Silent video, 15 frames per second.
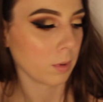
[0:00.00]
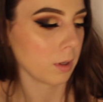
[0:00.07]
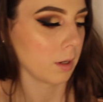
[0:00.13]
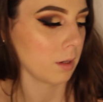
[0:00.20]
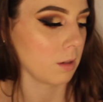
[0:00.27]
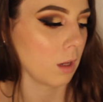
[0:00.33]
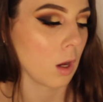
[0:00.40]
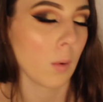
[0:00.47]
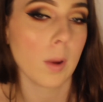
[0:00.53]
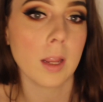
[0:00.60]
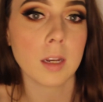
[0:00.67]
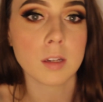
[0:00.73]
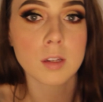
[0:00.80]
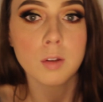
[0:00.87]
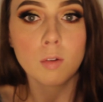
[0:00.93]
we're going to go
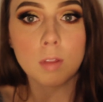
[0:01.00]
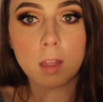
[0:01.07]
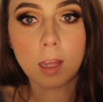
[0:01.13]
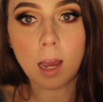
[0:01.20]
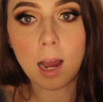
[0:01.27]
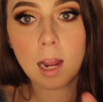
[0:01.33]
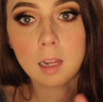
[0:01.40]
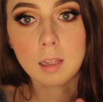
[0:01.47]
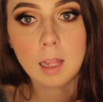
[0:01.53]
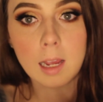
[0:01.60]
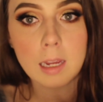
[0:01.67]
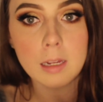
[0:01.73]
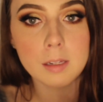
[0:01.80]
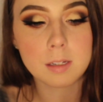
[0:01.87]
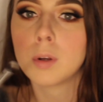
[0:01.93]
into the
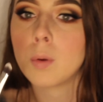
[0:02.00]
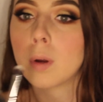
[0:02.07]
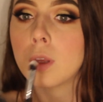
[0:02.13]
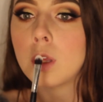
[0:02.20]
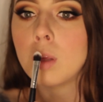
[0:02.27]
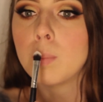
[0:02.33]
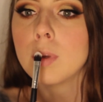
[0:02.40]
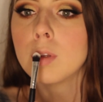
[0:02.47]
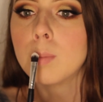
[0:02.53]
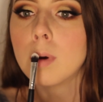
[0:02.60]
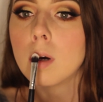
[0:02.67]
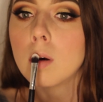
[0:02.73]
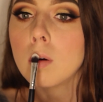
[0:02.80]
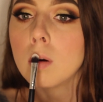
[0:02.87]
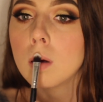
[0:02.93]
highlight. We're going to do our Cupid's
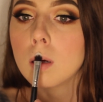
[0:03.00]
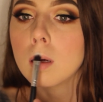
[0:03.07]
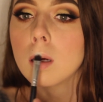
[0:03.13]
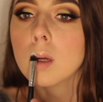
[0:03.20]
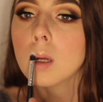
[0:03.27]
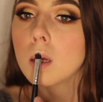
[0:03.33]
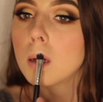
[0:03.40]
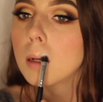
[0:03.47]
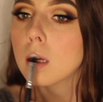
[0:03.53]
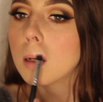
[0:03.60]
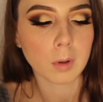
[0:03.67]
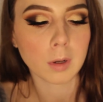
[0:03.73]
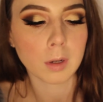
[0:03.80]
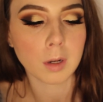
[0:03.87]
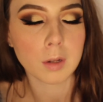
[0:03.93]
bow.
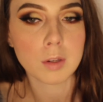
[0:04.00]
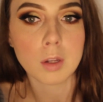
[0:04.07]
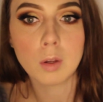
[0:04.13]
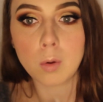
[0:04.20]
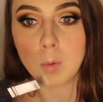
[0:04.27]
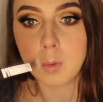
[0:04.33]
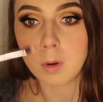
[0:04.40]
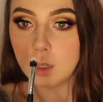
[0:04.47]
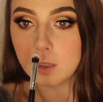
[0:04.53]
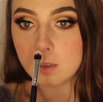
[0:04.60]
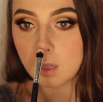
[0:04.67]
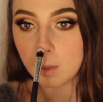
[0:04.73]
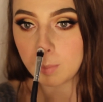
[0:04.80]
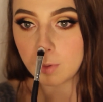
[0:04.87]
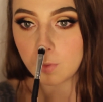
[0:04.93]
We're going to do the
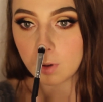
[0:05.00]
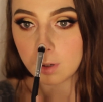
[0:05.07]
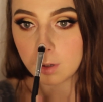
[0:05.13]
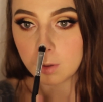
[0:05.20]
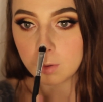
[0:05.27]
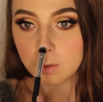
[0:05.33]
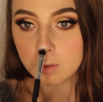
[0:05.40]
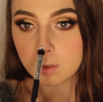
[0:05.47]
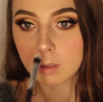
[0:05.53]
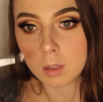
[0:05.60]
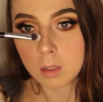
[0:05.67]
tip of our nose.